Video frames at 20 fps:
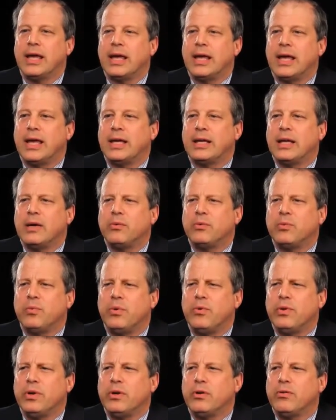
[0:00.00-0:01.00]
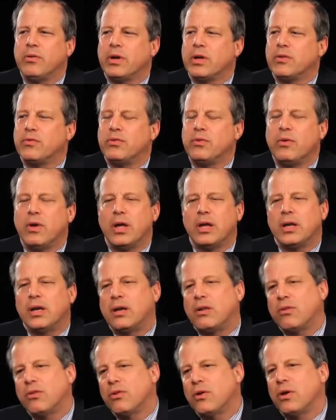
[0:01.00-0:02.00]
And I was wondering, Craig, if you had
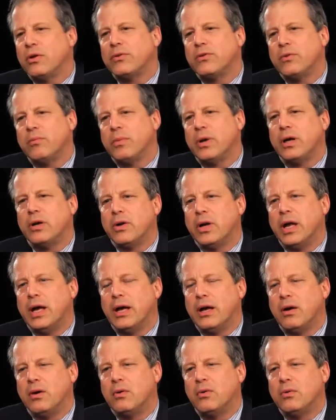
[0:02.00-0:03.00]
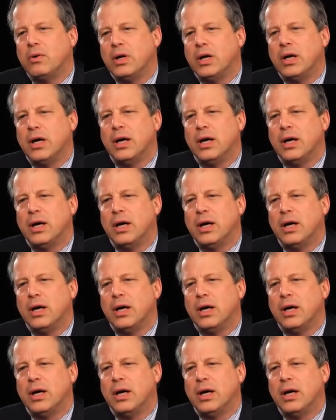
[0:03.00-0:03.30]
any thoughts about how